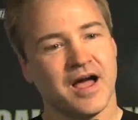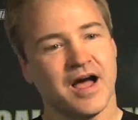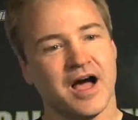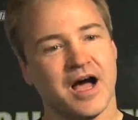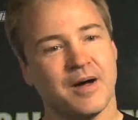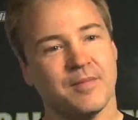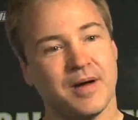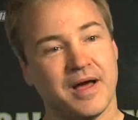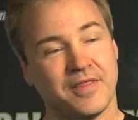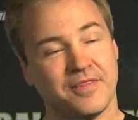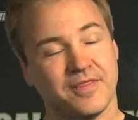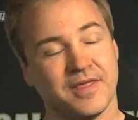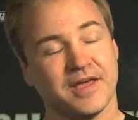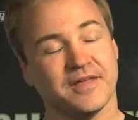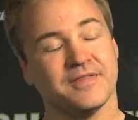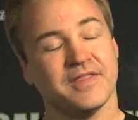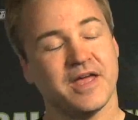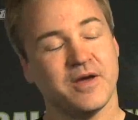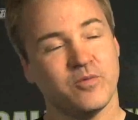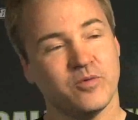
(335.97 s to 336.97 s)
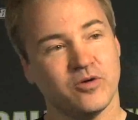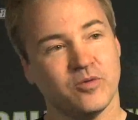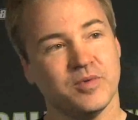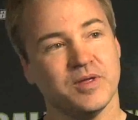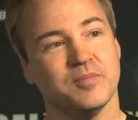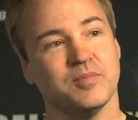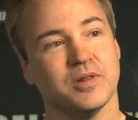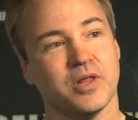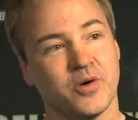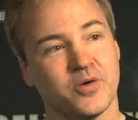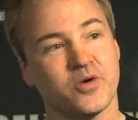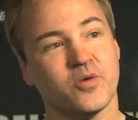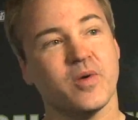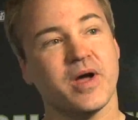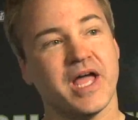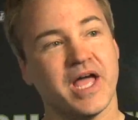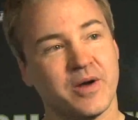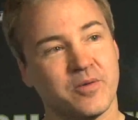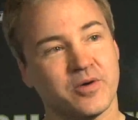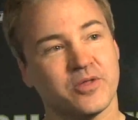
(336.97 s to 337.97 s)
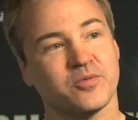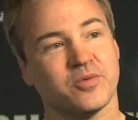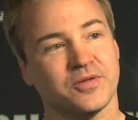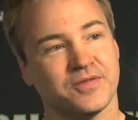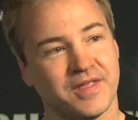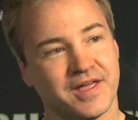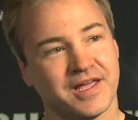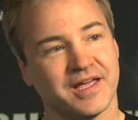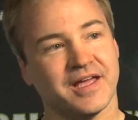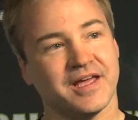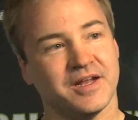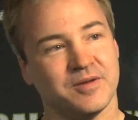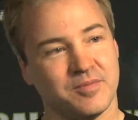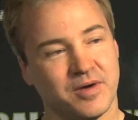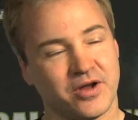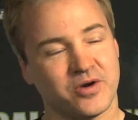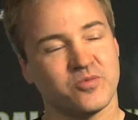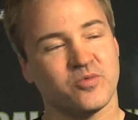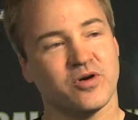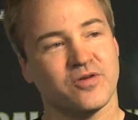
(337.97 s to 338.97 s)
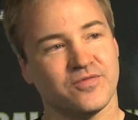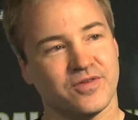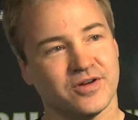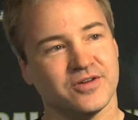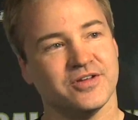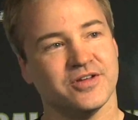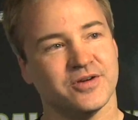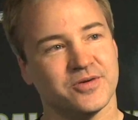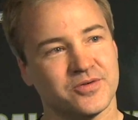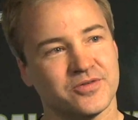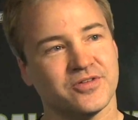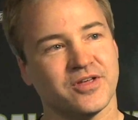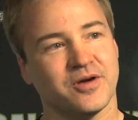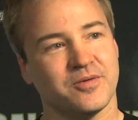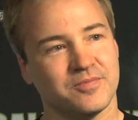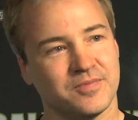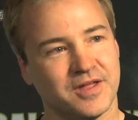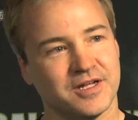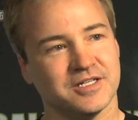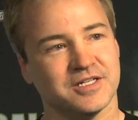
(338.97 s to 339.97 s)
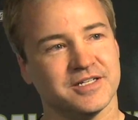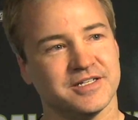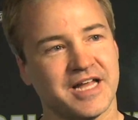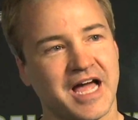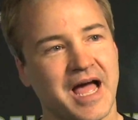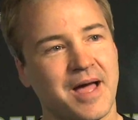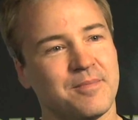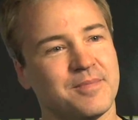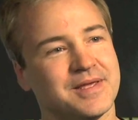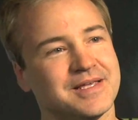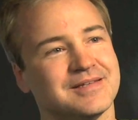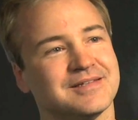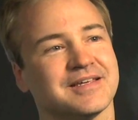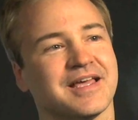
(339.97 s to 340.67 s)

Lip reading: I think they will be blown away with what they get in Modern Warfare 2, so they should not be